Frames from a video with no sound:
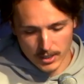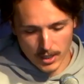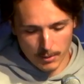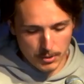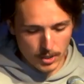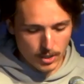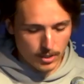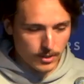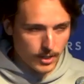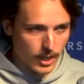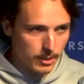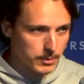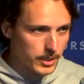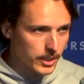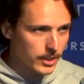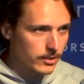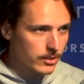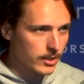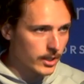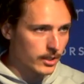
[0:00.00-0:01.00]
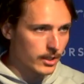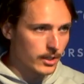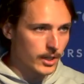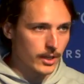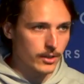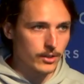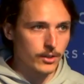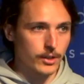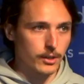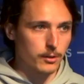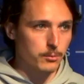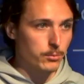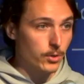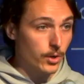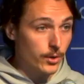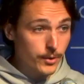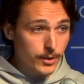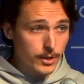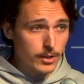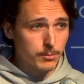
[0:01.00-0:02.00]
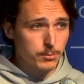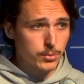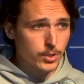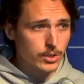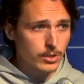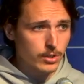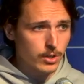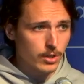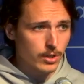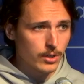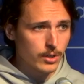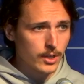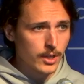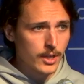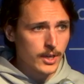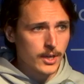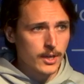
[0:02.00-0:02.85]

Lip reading: Abracadabra is like a lending and borrowing protocol.